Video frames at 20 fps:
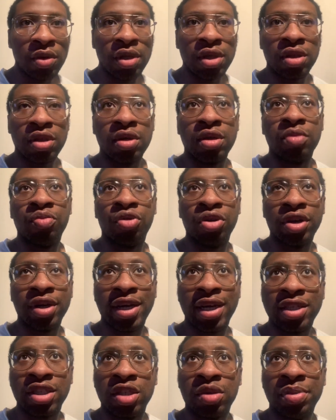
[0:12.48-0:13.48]
The product
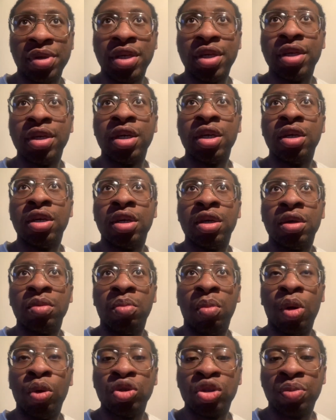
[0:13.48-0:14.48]
has to be
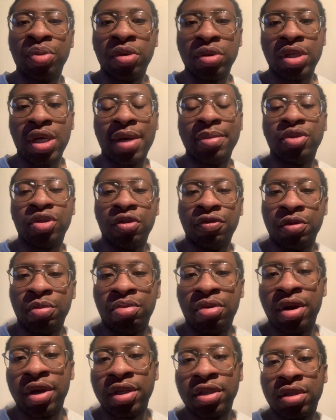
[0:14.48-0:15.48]
multiple times
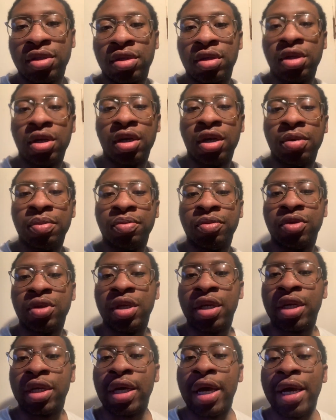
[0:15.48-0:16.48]
overpriced.
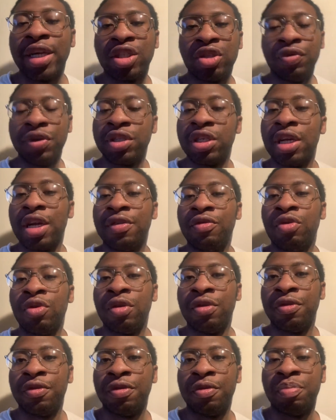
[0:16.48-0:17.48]
It has to reach a
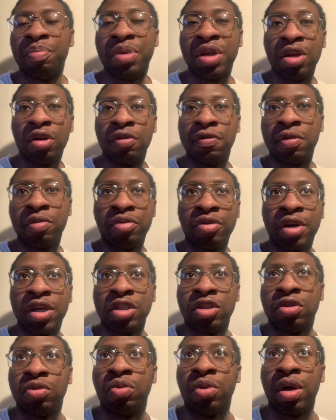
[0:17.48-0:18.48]
level of being
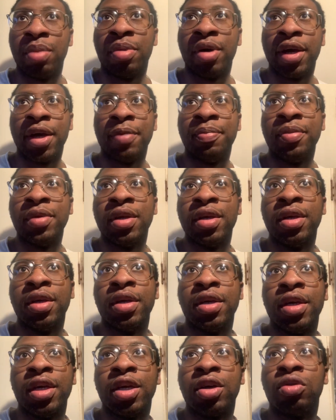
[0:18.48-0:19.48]
overpriced whereby
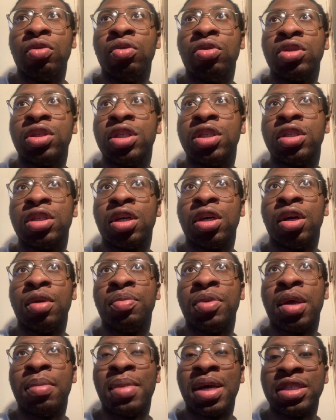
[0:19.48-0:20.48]
it causes
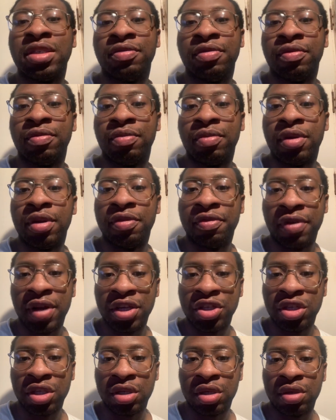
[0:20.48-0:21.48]
massive
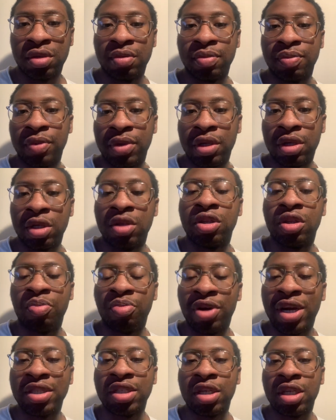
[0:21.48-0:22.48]
inflation, and the
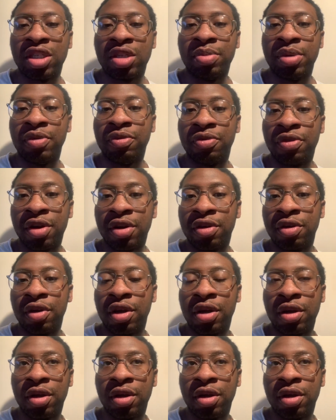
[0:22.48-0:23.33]
price has to be very